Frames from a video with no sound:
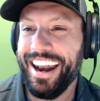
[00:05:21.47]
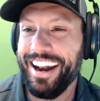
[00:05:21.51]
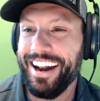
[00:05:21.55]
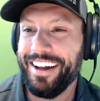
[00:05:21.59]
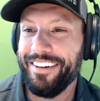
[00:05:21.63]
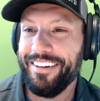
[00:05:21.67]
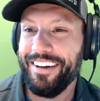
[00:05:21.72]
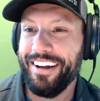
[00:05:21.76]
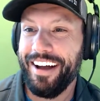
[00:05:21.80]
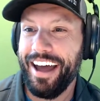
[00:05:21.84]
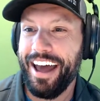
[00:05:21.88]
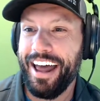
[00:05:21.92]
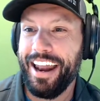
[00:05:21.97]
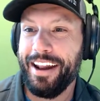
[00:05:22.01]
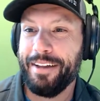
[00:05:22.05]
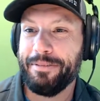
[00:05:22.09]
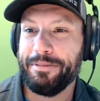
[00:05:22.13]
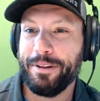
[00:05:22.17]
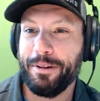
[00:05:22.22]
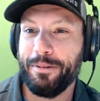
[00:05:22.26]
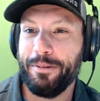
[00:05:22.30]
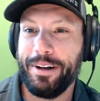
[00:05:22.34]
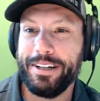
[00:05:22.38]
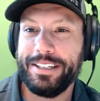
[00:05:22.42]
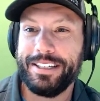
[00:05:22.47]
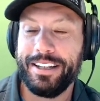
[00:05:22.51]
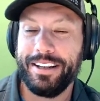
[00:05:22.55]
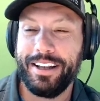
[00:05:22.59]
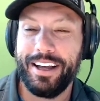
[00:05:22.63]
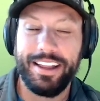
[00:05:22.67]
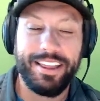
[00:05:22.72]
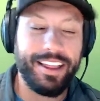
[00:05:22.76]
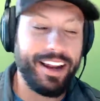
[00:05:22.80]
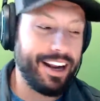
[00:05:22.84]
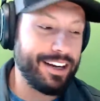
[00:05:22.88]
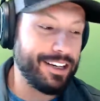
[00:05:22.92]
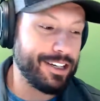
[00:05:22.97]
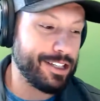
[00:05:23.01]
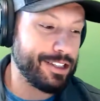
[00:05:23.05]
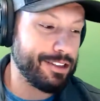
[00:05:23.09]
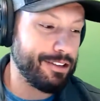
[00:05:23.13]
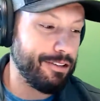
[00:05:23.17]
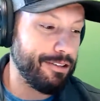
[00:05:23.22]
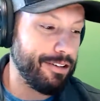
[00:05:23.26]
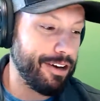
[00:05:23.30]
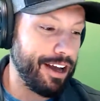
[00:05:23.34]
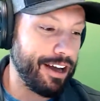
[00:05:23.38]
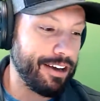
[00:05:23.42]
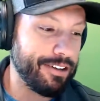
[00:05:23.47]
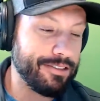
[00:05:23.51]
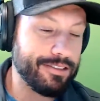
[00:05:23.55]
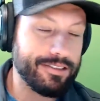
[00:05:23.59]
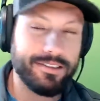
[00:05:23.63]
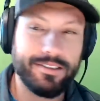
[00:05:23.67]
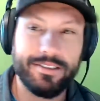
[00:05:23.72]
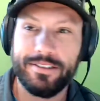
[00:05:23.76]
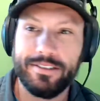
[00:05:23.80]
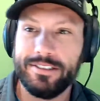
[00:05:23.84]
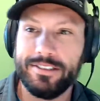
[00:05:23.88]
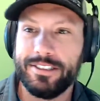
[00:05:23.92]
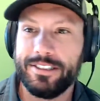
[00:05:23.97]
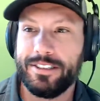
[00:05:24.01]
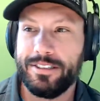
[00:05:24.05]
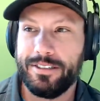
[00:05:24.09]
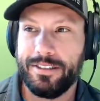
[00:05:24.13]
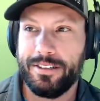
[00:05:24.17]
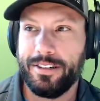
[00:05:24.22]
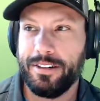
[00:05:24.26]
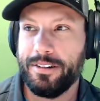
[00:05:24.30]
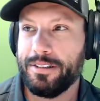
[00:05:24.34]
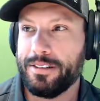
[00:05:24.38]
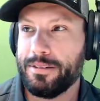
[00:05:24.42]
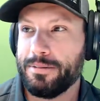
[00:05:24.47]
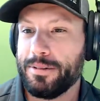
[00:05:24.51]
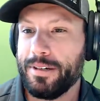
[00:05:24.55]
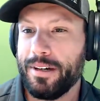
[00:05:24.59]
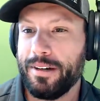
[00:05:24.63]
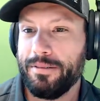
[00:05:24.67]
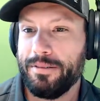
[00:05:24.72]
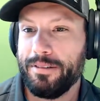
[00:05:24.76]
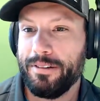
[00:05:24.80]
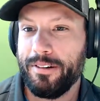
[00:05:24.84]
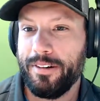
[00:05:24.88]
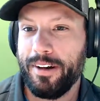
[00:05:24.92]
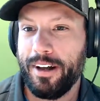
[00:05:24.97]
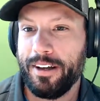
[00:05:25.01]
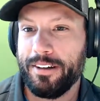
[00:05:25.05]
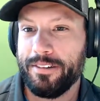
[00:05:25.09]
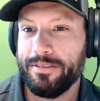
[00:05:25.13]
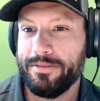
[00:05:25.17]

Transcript: I had it up till recently, and then I just threw it out. I was doing some stuff, threw it out.